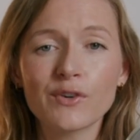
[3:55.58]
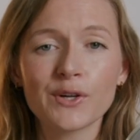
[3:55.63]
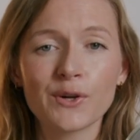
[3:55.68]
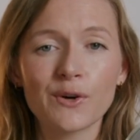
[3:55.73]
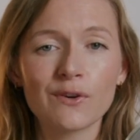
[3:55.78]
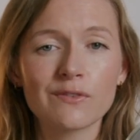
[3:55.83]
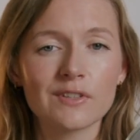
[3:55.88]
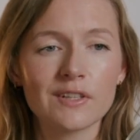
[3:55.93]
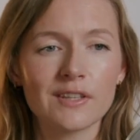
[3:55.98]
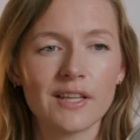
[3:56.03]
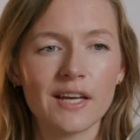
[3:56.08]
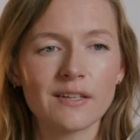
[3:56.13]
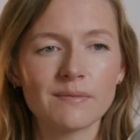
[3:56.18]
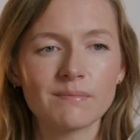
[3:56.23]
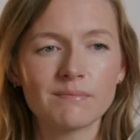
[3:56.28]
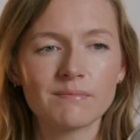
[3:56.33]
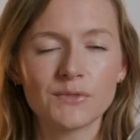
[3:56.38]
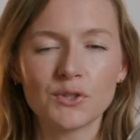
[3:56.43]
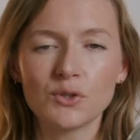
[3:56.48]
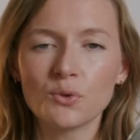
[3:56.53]
and over that
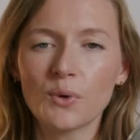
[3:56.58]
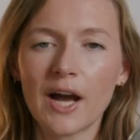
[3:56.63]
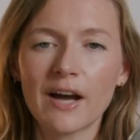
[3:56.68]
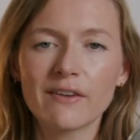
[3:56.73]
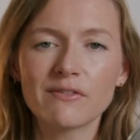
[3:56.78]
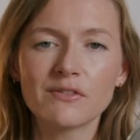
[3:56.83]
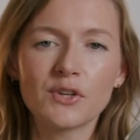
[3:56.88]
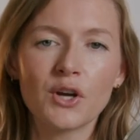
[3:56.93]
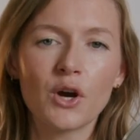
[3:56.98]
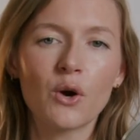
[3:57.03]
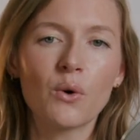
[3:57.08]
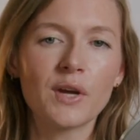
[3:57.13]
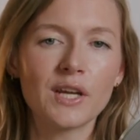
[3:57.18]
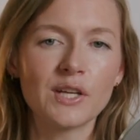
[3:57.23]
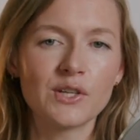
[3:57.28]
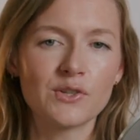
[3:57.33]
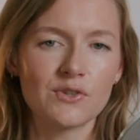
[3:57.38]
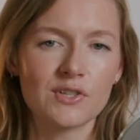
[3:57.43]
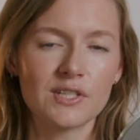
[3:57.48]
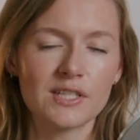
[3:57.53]
you have no
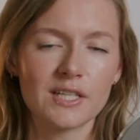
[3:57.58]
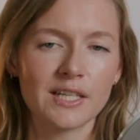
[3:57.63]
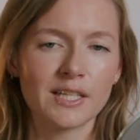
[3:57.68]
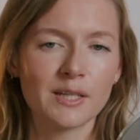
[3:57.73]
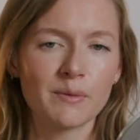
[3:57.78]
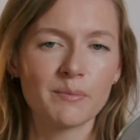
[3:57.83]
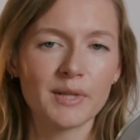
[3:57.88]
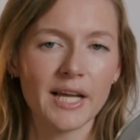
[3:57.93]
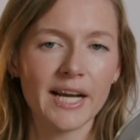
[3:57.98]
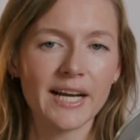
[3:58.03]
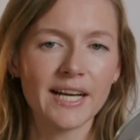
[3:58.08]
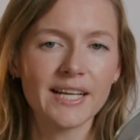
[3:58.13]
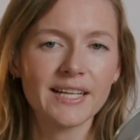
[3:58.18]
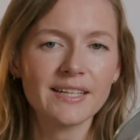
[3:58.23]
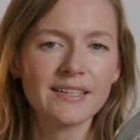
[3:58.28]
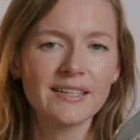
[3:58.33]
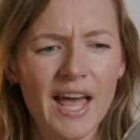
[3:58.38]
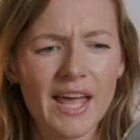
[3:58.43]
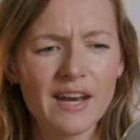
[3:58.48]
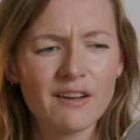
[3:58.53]
interest in
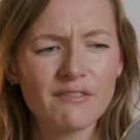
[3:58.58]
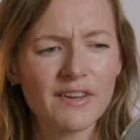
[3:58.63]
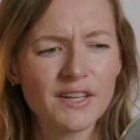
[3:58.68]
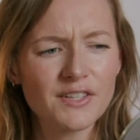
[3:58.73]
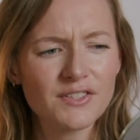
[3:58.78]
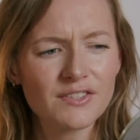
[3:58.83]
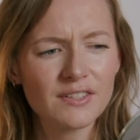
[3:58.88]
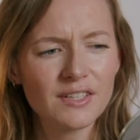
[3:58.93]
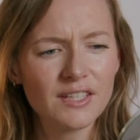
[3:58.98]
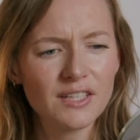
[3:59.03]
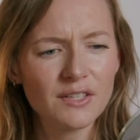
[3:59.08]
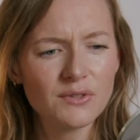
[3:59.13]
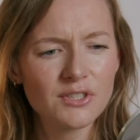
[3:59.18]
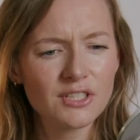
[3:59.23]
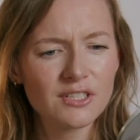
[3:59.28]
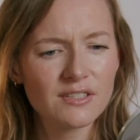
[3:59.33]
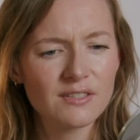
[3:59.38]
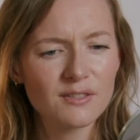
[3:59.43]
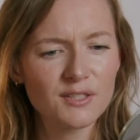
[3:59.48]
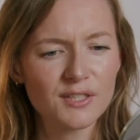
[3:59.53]
complaining, and eventually you
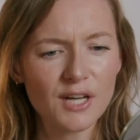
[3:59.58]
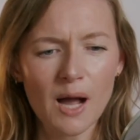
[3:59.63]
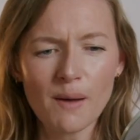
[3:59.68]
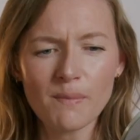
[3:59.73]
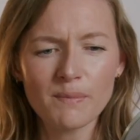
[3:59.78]
just stop